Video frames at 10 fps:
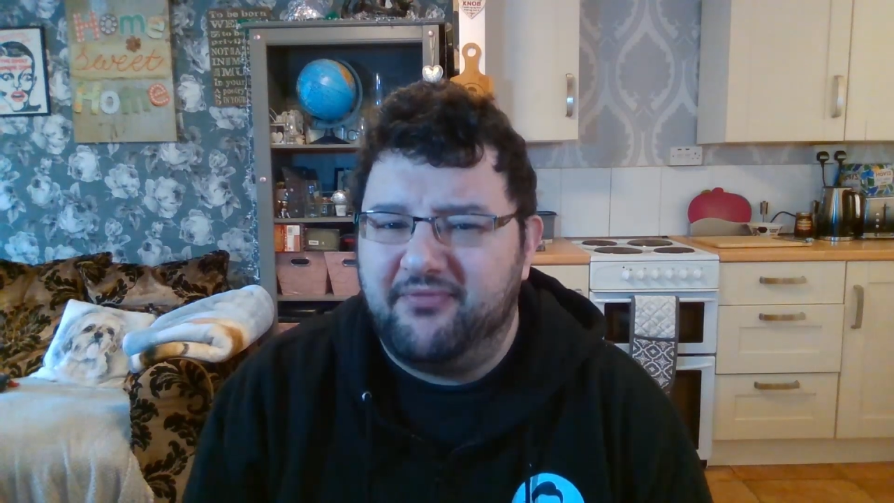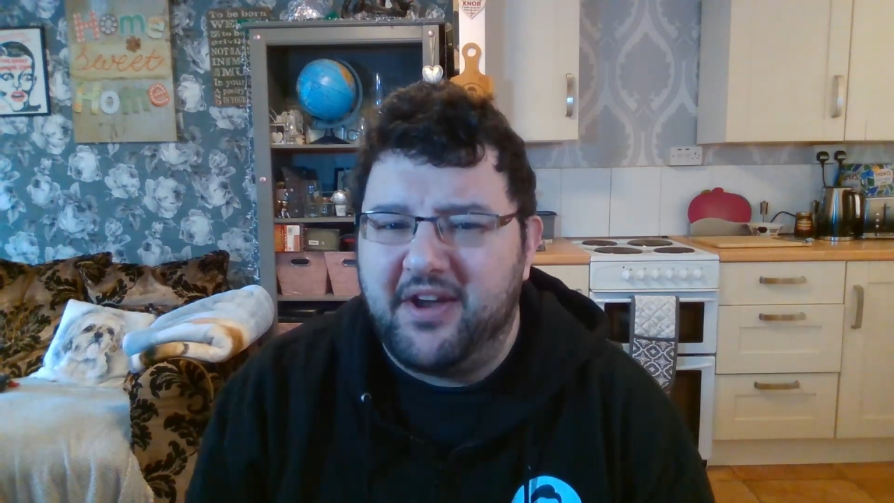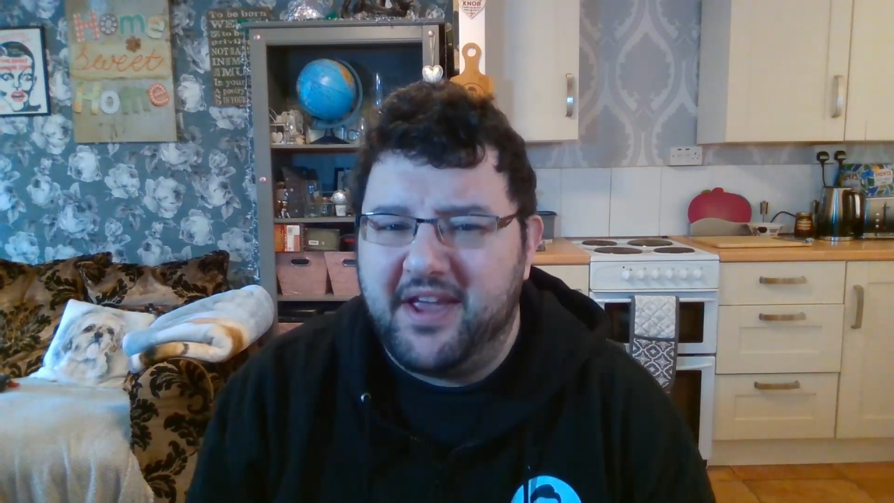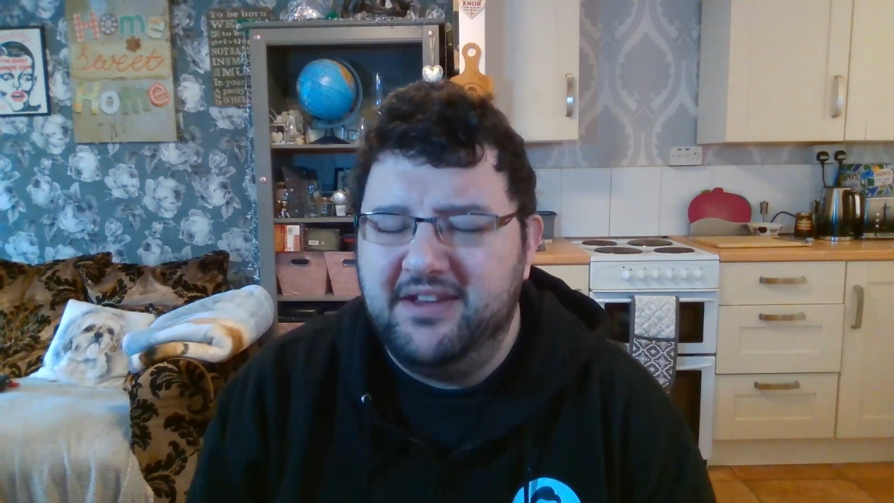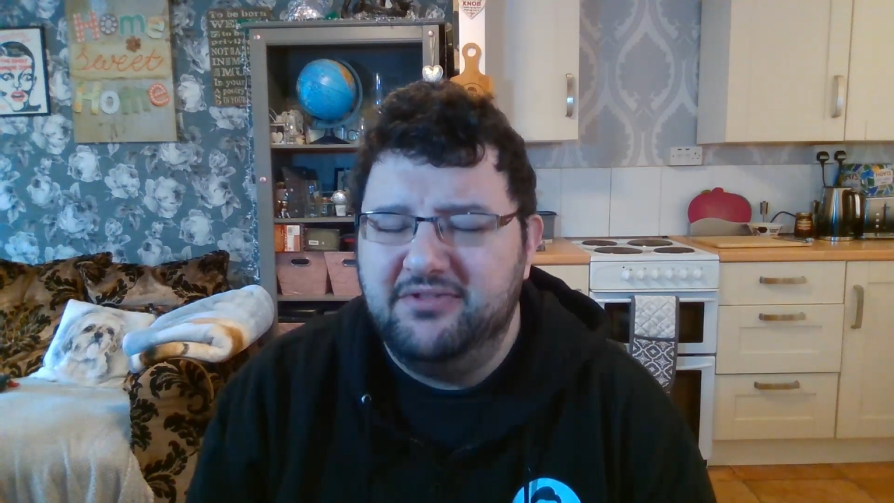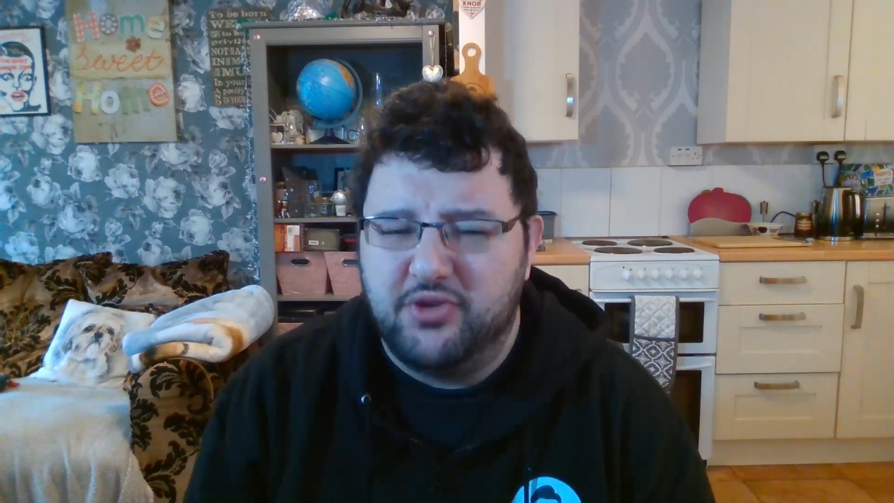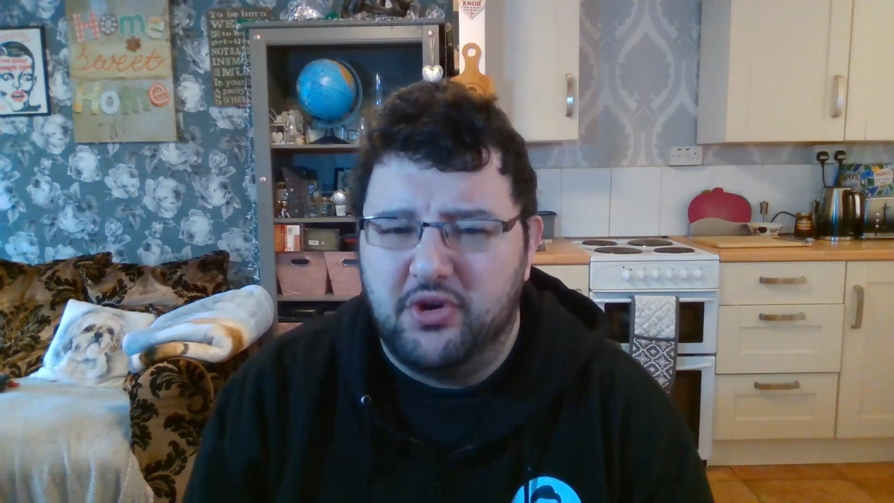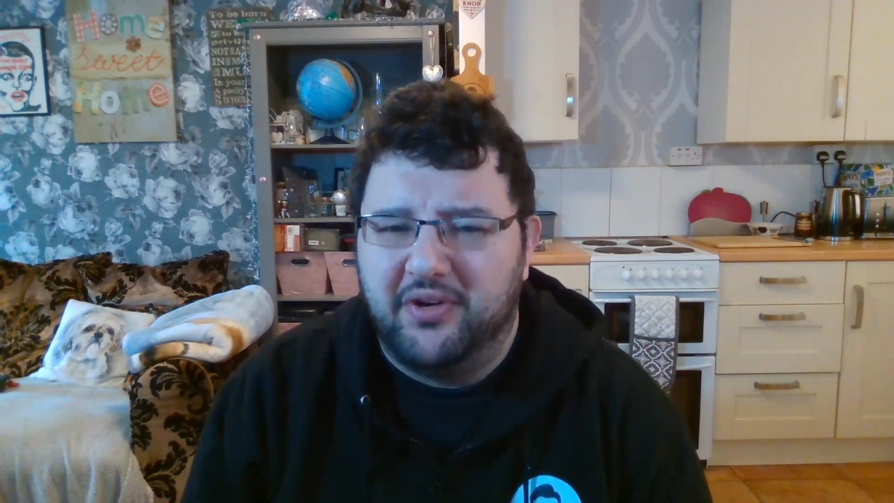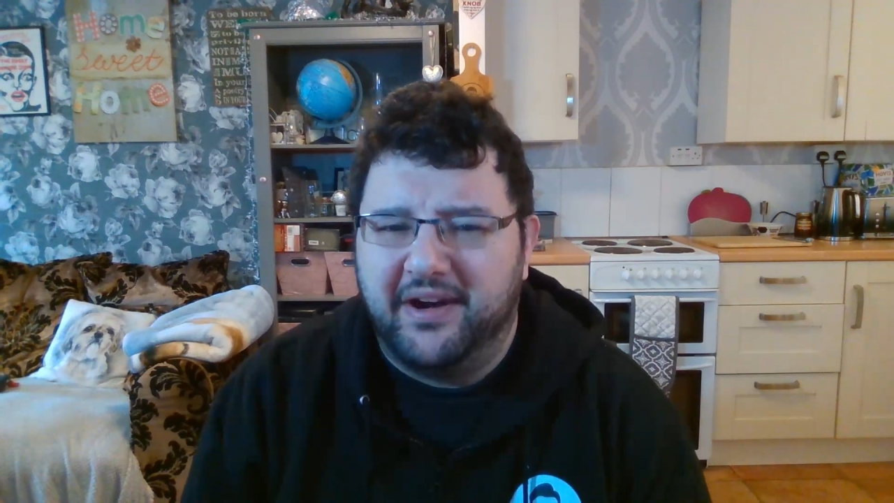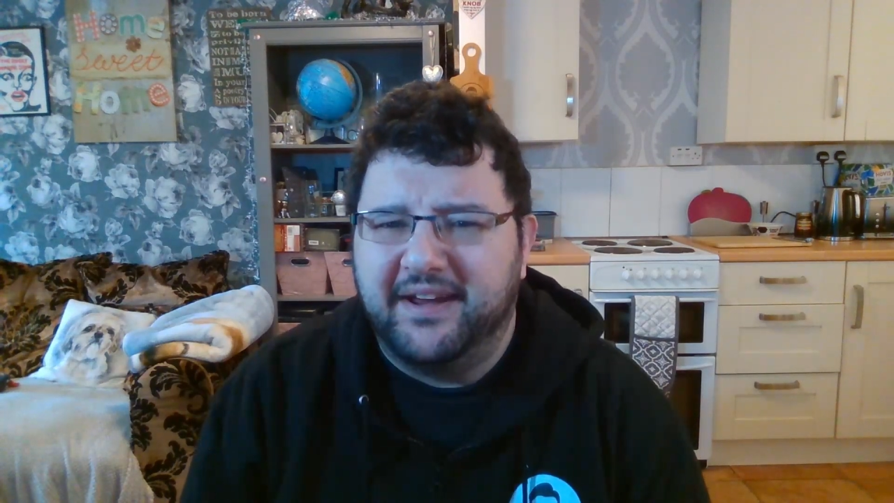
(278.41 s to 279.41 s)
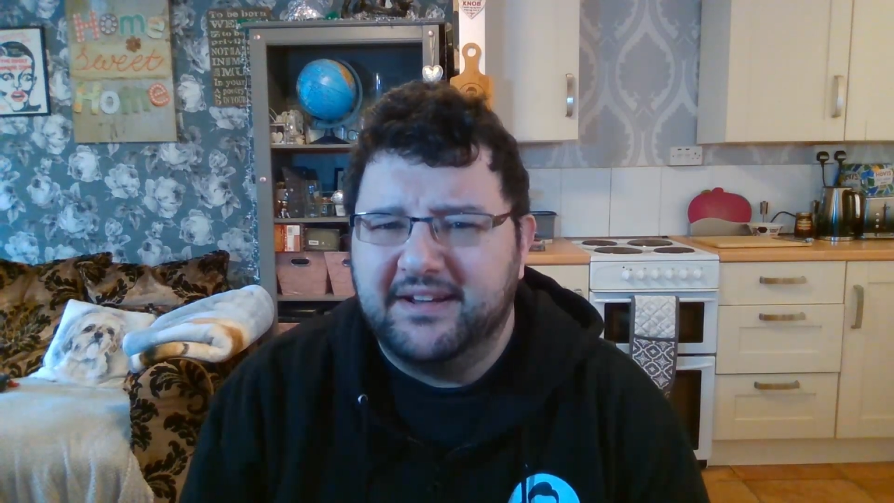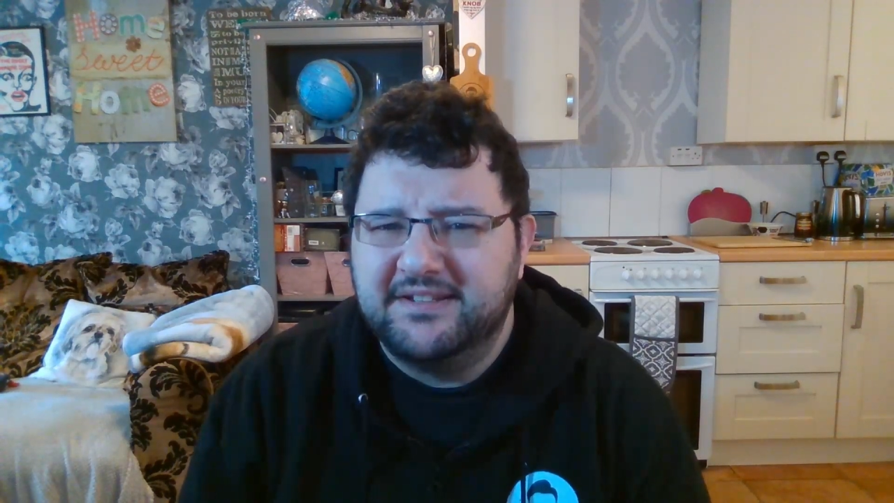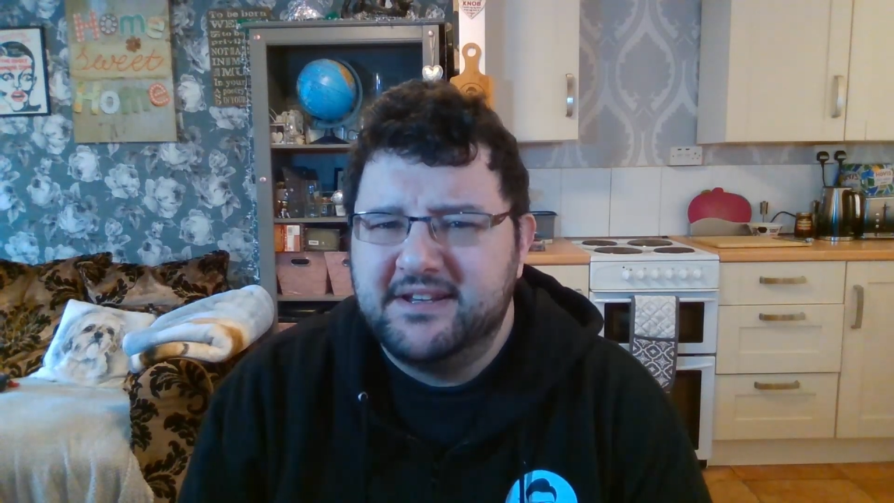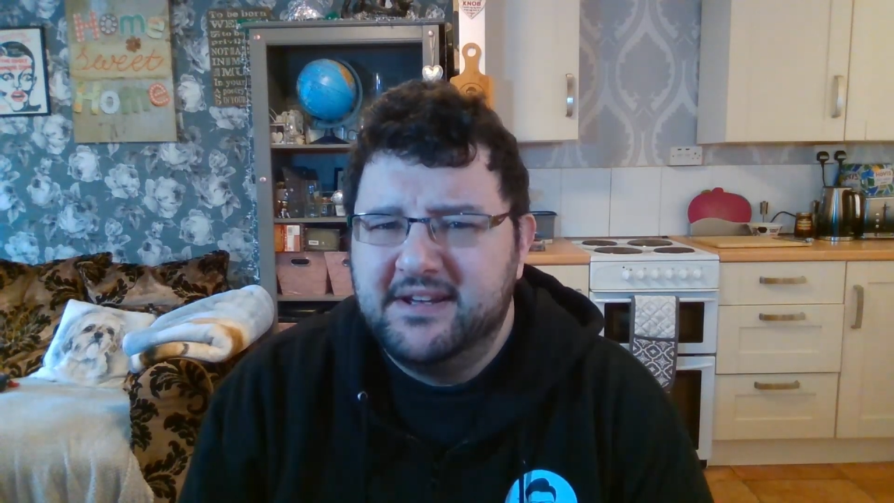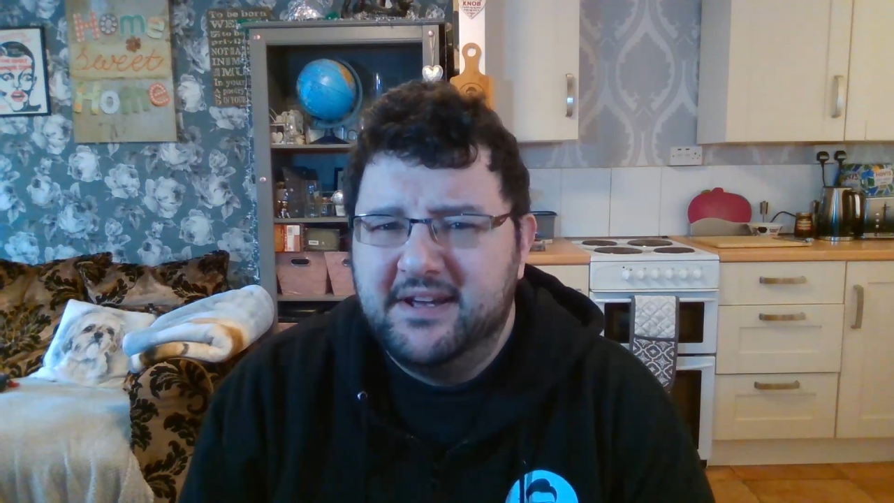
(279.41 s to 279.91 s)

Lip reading: fucking drawings.